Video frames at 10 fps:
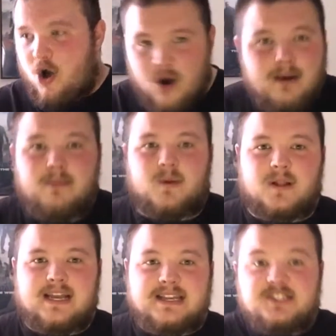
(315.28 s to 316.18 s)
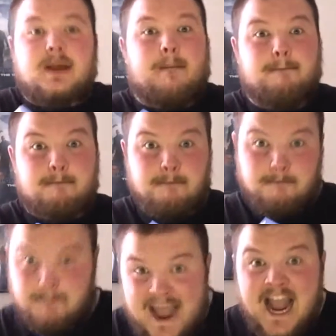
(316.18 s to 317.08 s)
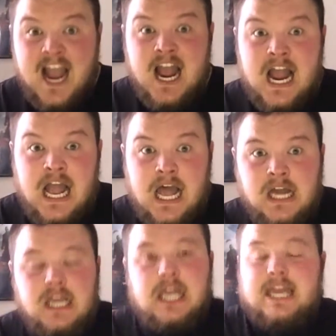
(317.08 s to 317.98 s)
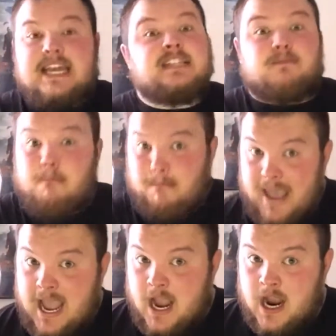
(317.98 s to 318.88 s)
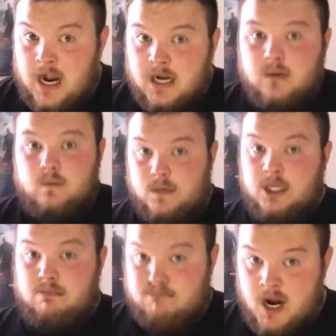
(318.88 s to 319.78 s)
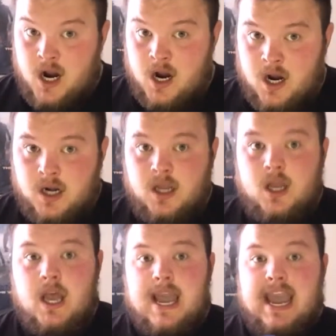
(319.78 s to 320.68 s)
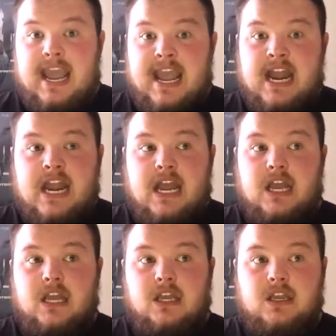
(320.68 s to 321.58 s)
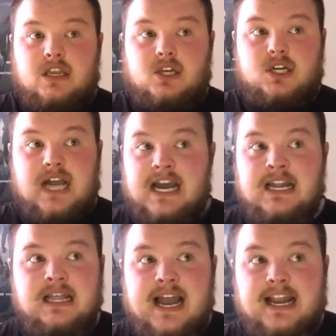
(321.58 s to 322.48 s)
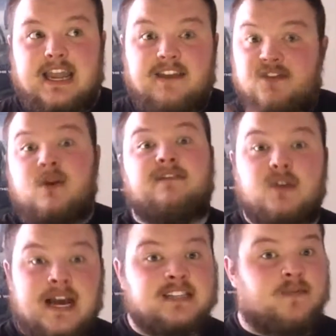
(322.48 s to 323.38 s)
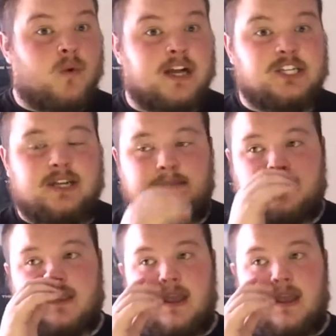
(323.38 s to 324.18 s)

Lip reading: horrible. It's bad. It's bad. Really bad. And you're kind of like, if you guys have watched it,